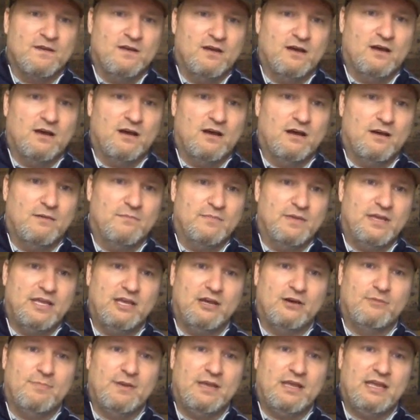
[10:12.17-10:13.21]

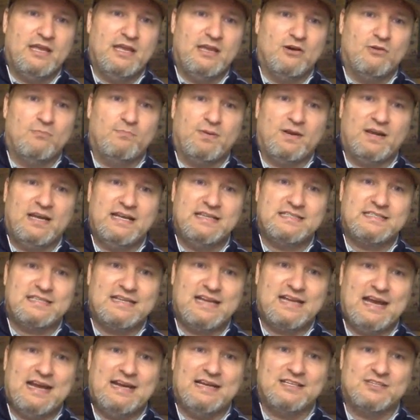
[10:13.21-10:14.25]
He'll play
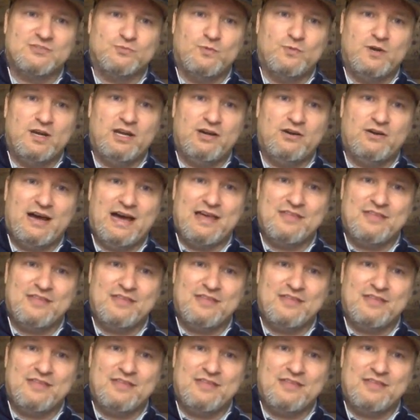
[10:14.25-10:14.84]
tonight as well.